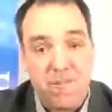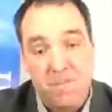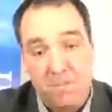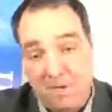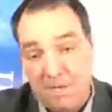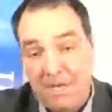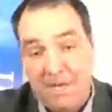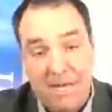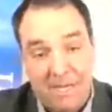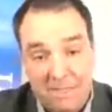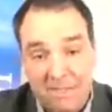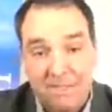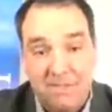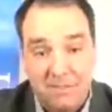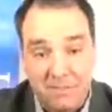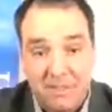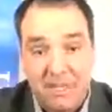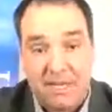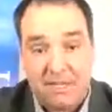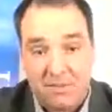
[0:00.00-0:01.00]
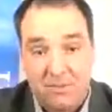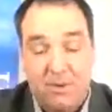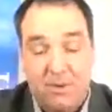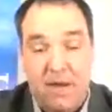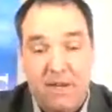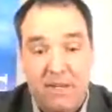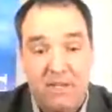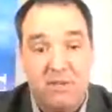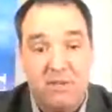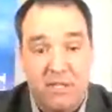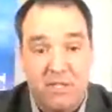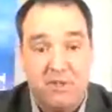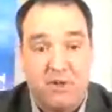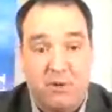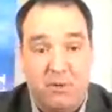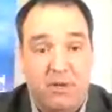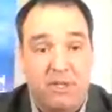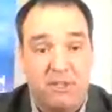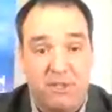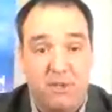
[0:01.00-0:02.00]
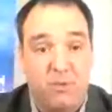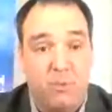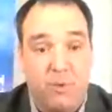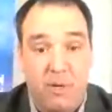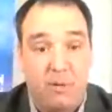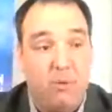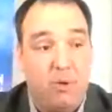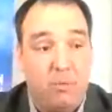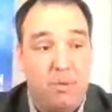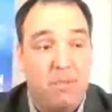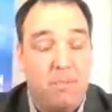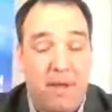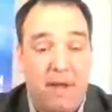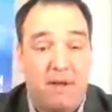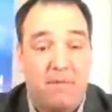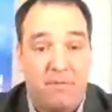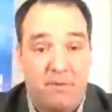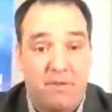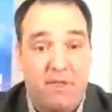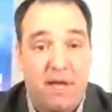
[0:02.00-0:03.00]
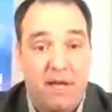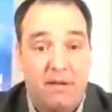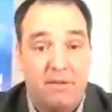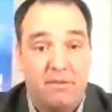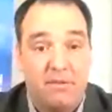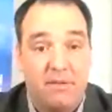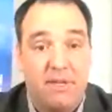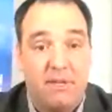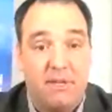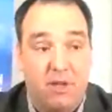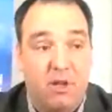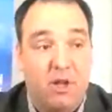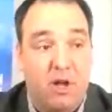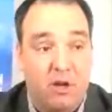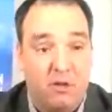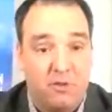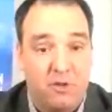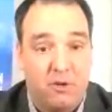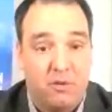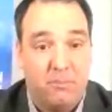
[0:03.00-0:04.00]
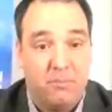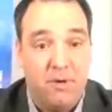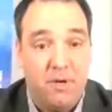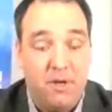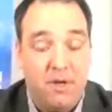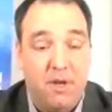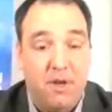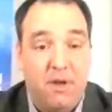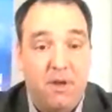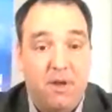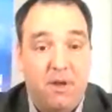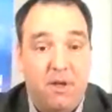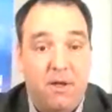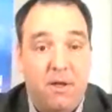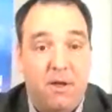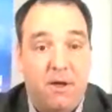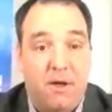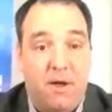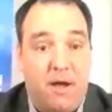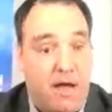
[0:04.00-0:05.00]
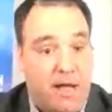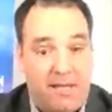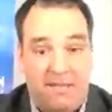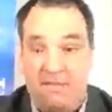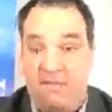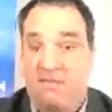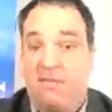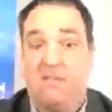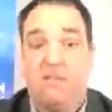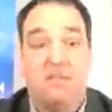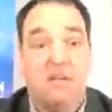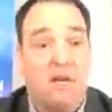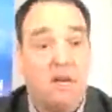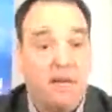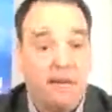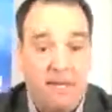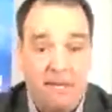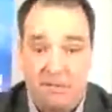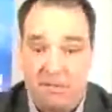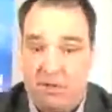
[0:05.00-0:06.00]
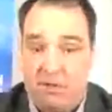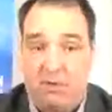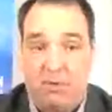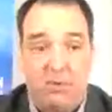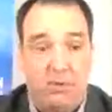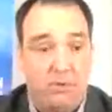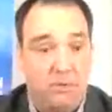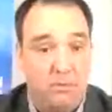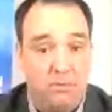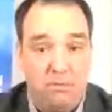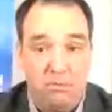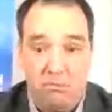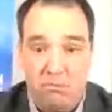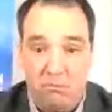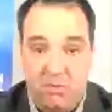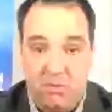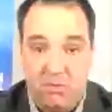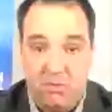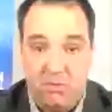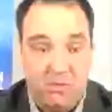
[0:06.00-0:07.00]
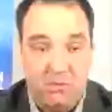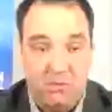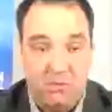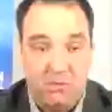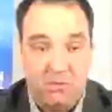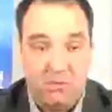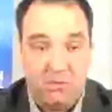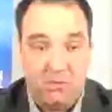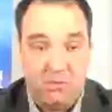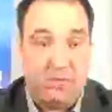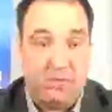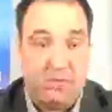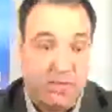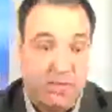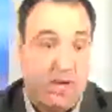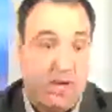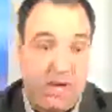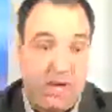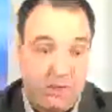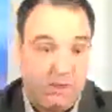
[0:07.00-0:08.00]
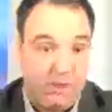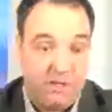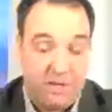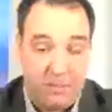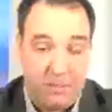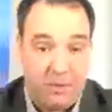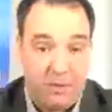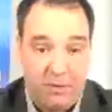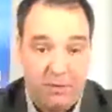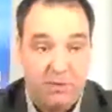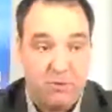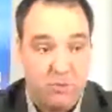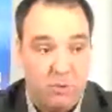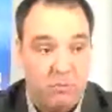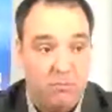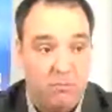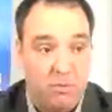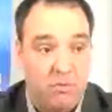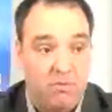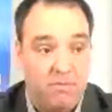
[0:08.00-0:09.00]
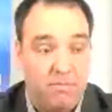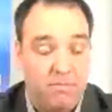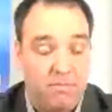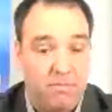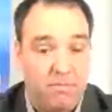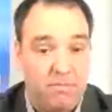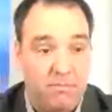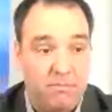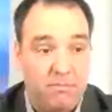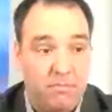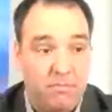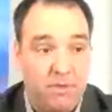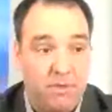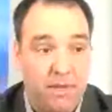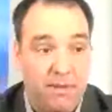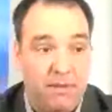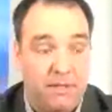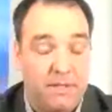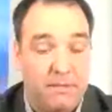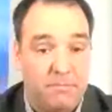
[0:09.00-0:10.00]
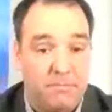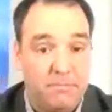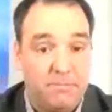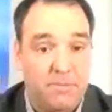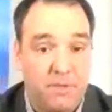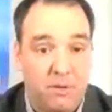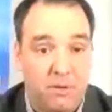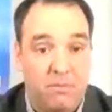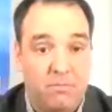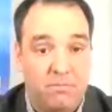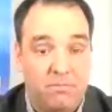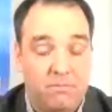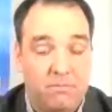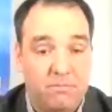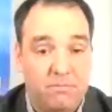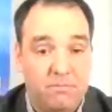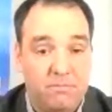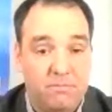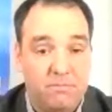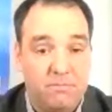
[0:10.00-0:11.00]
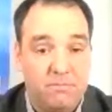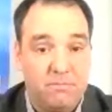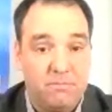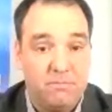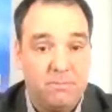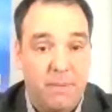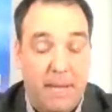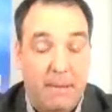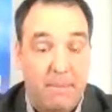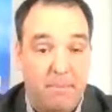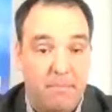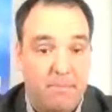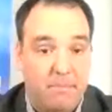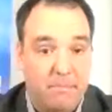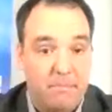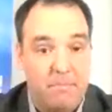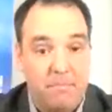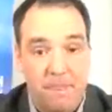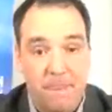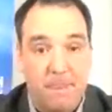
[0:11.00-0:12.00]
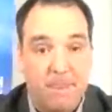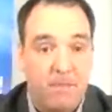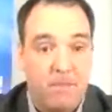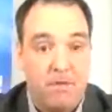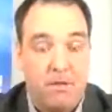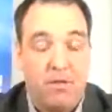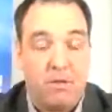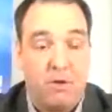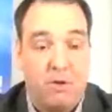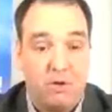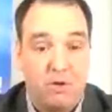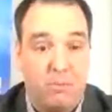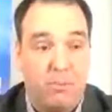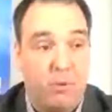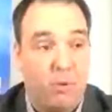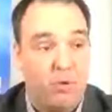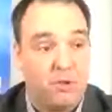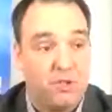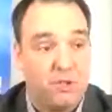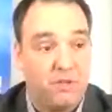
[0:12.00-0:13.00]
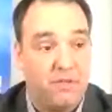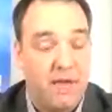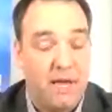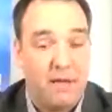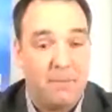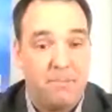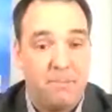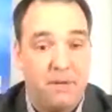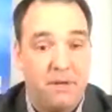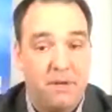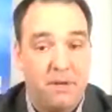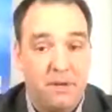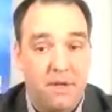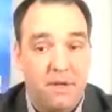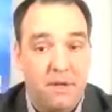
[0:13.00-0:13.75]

But yes, Randy, to answer your question, we will be paying for that in the long term as a society, as a crew. Likely, the higher income earners will likely, you know, pay a larger portion of that, but